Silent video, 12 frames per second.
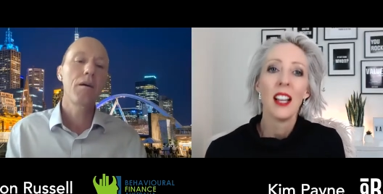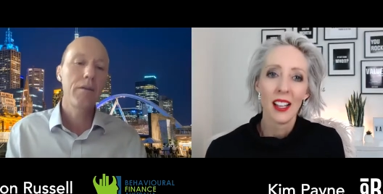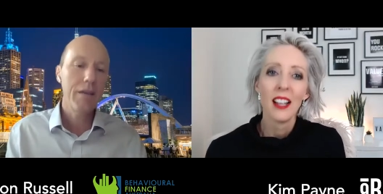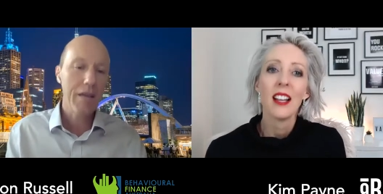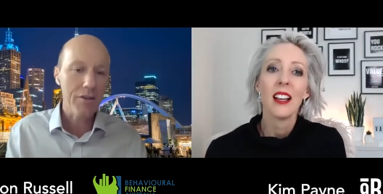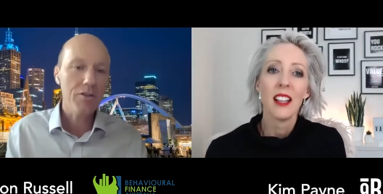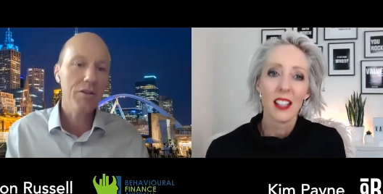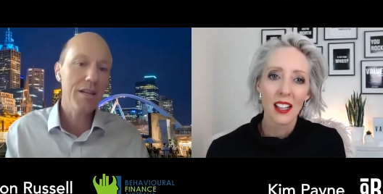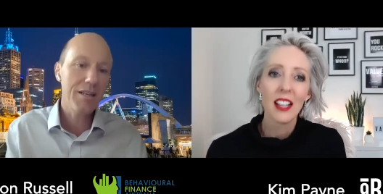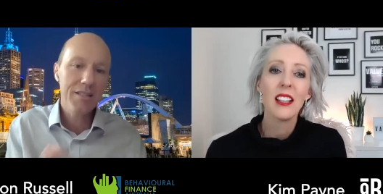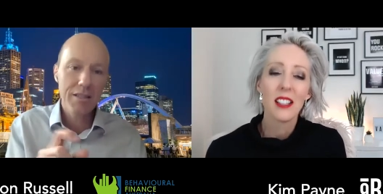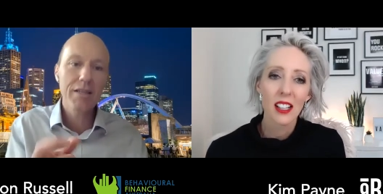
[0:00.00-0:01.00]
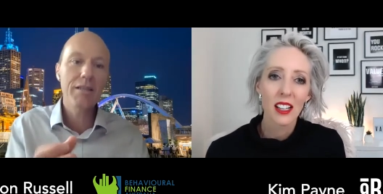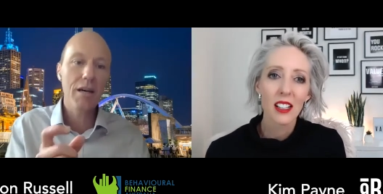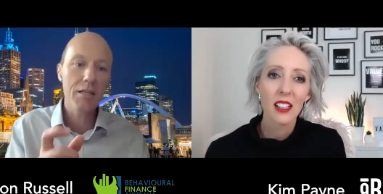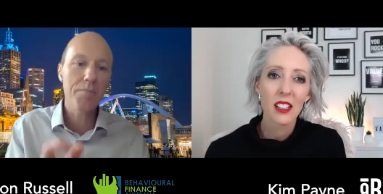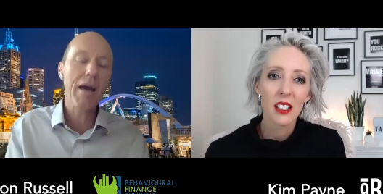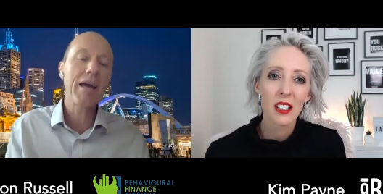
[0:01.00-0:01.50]
Speaker 1: Yeah, so that, it
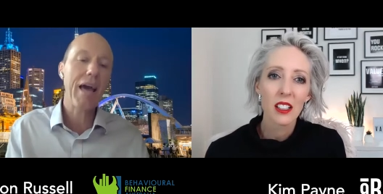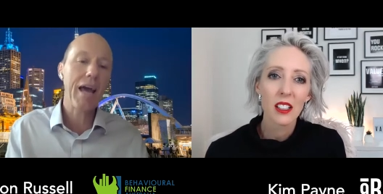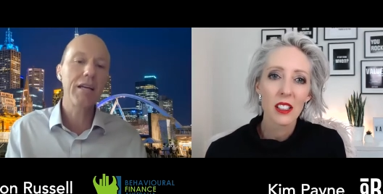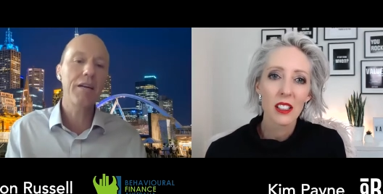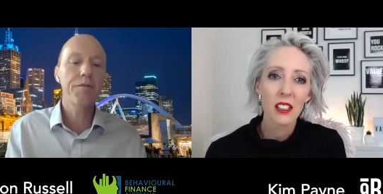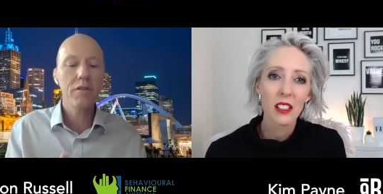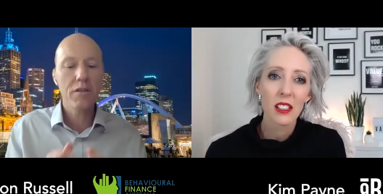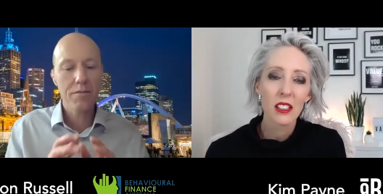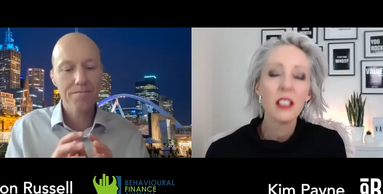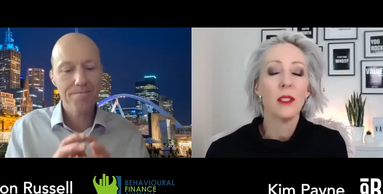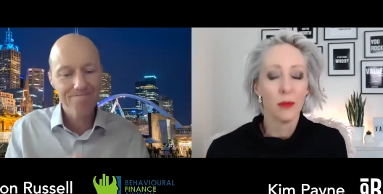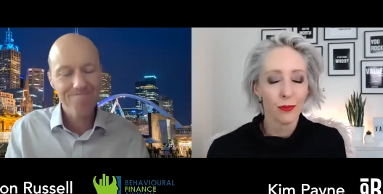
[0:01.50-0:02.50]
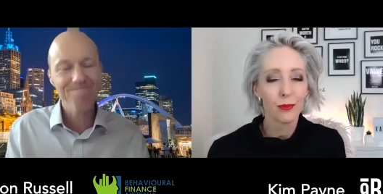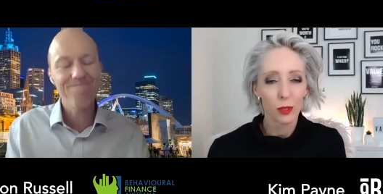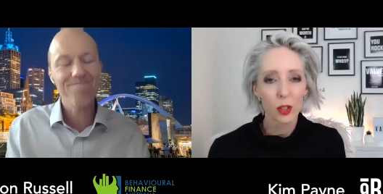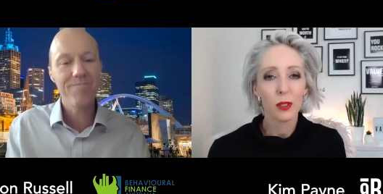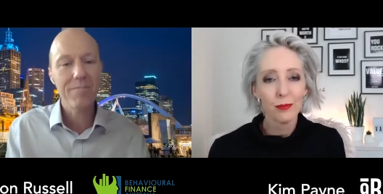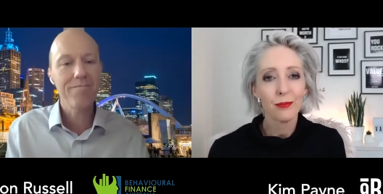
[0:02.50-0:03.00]
does make a difference,
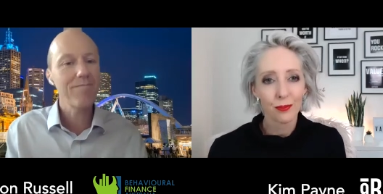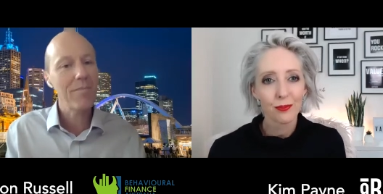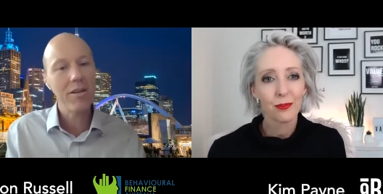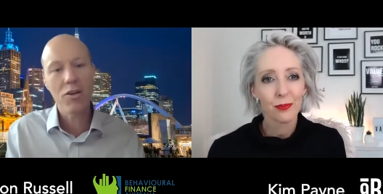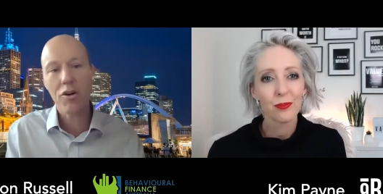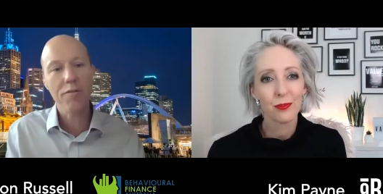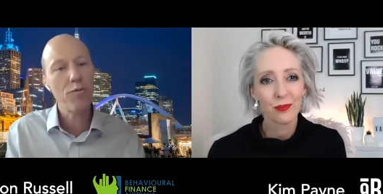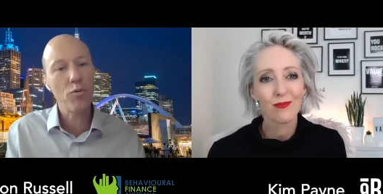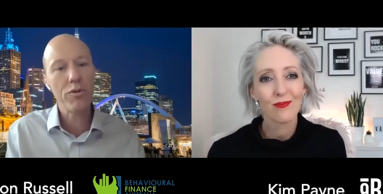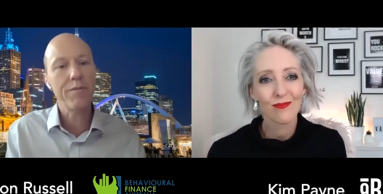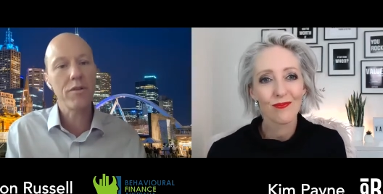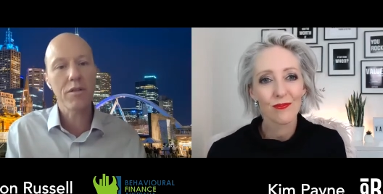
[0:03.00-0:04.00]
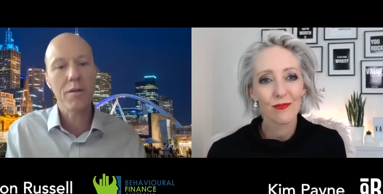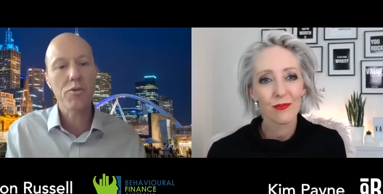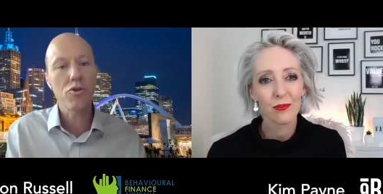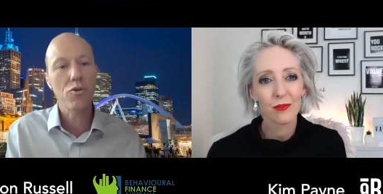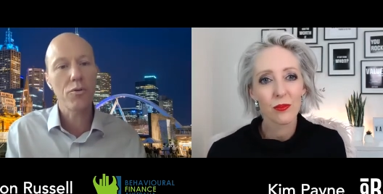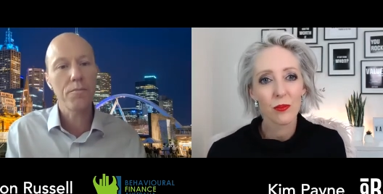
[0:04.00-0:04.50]
not a full difference, I'm
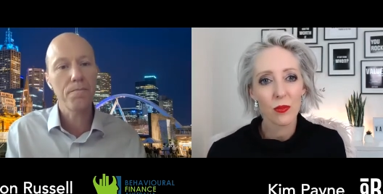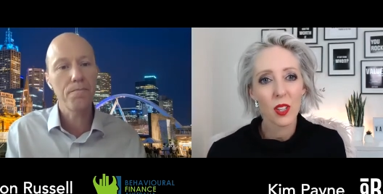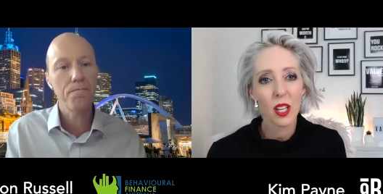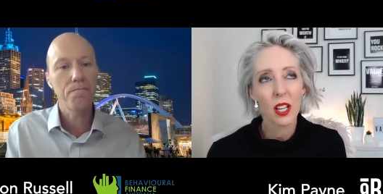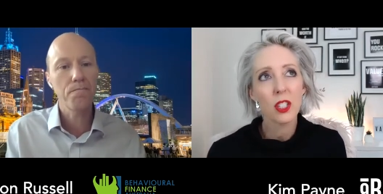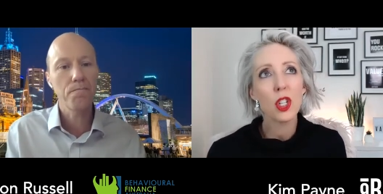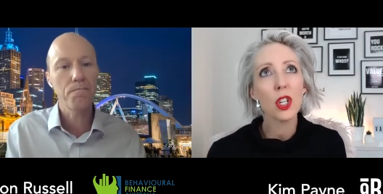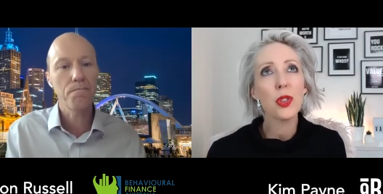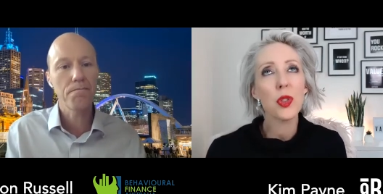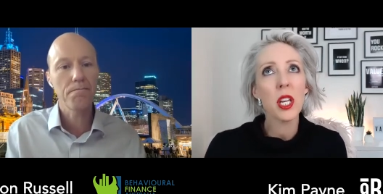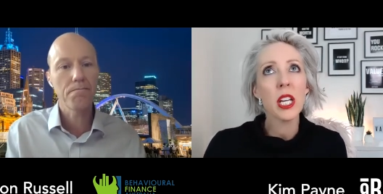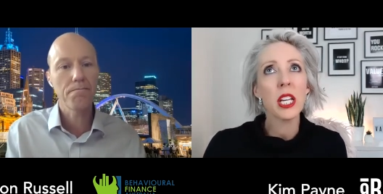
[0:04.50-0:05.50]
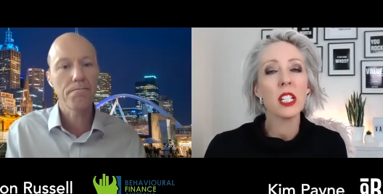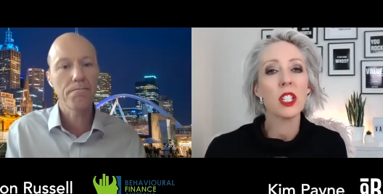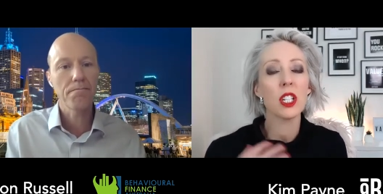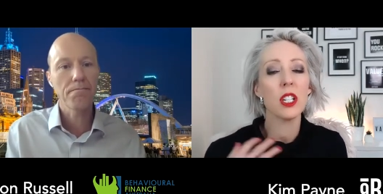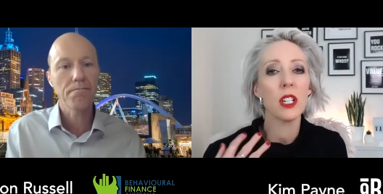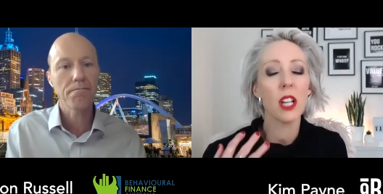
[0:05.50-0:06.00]
sure.
Speaker 2: Yeah. Do you think it's
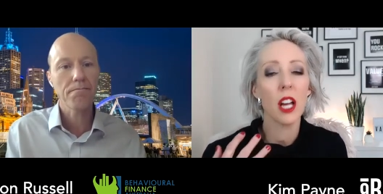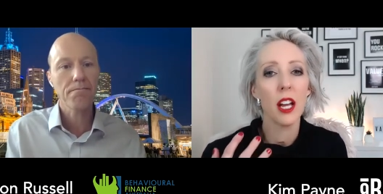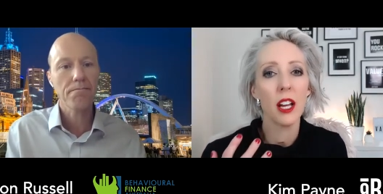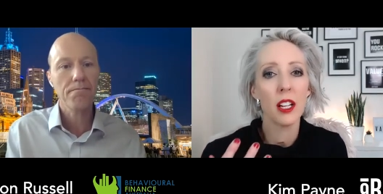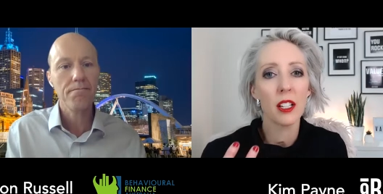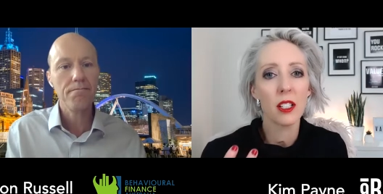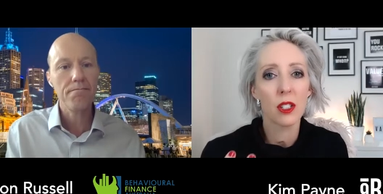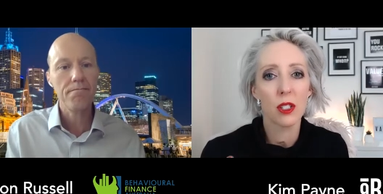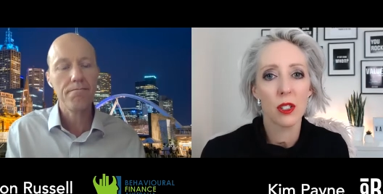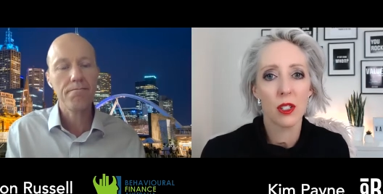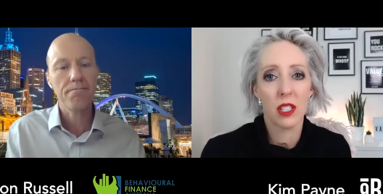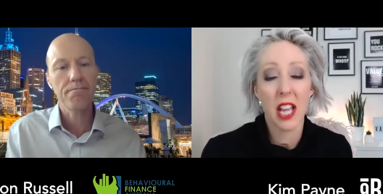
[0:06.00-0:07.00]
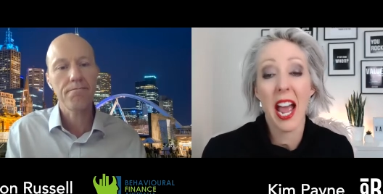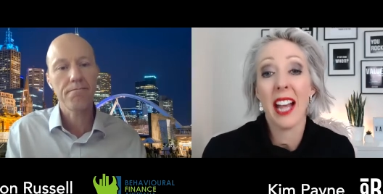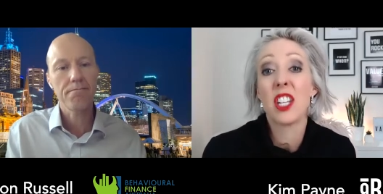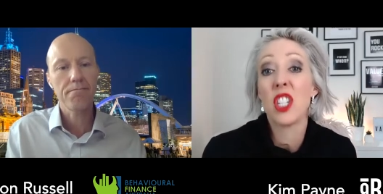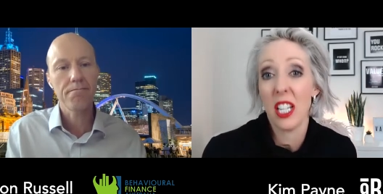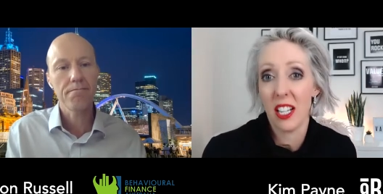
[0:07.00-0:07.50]
a, a
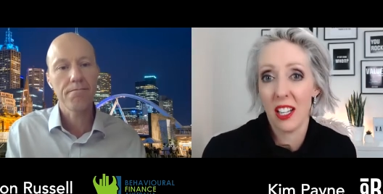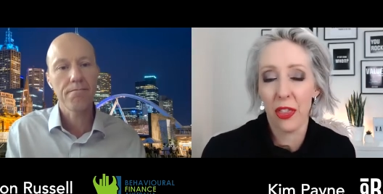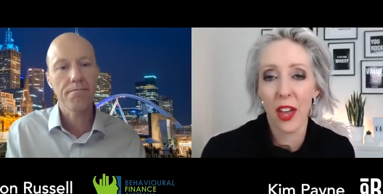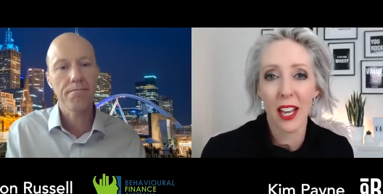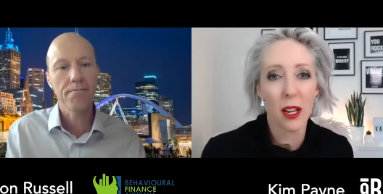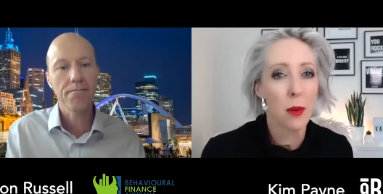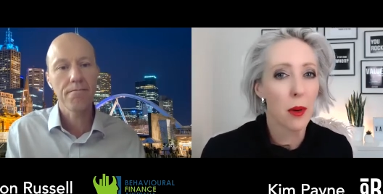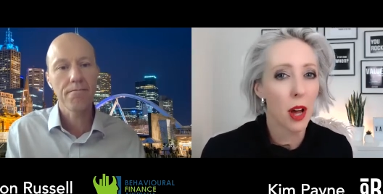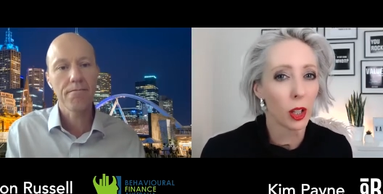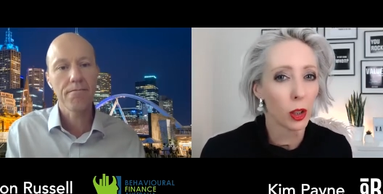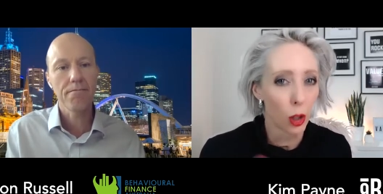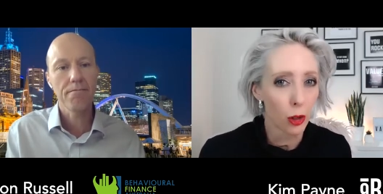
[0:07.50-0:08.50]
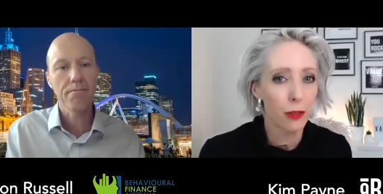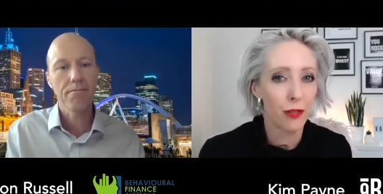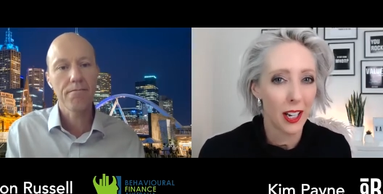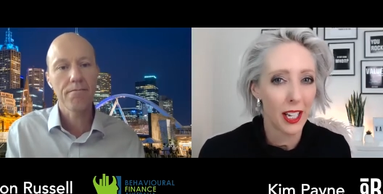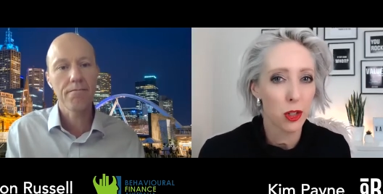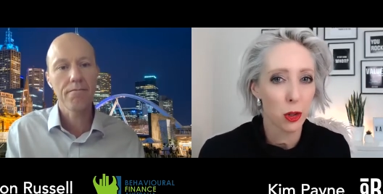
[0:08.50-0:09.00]
tactic that a lot of
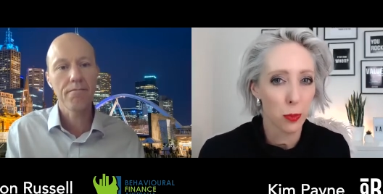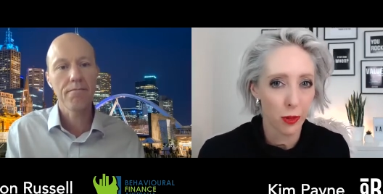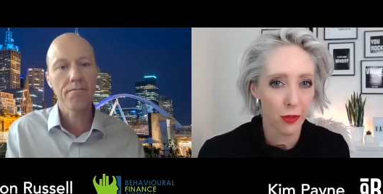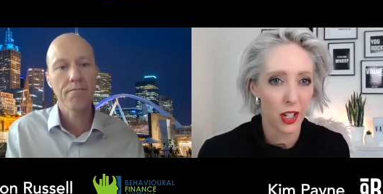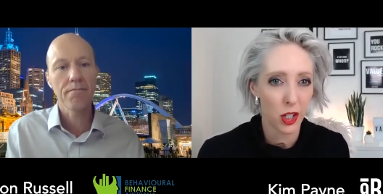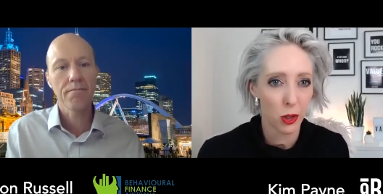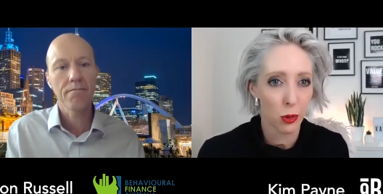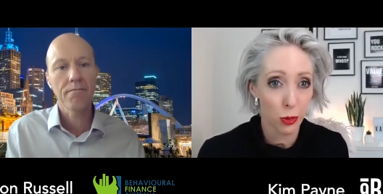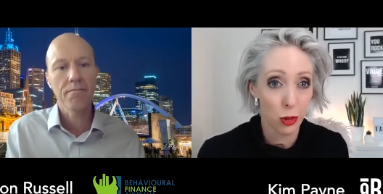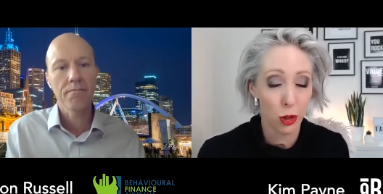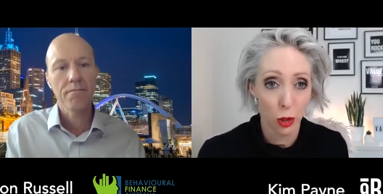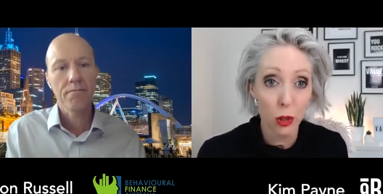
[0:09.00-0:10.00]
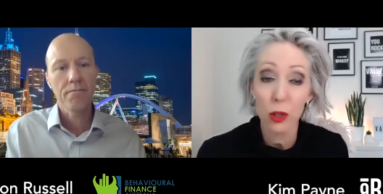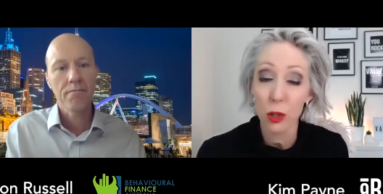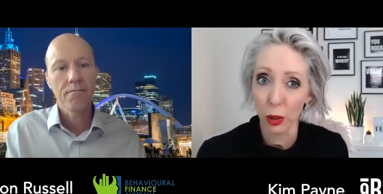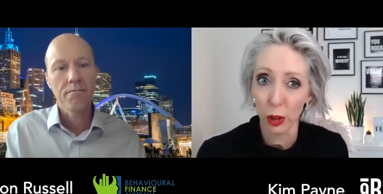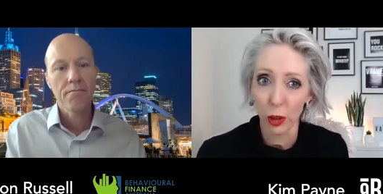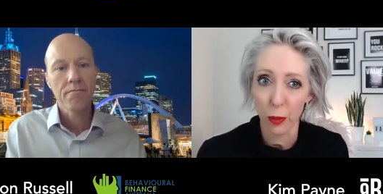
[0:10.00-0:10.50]
financial professionals use, or
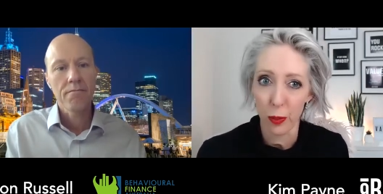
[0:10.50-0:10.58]
a lot of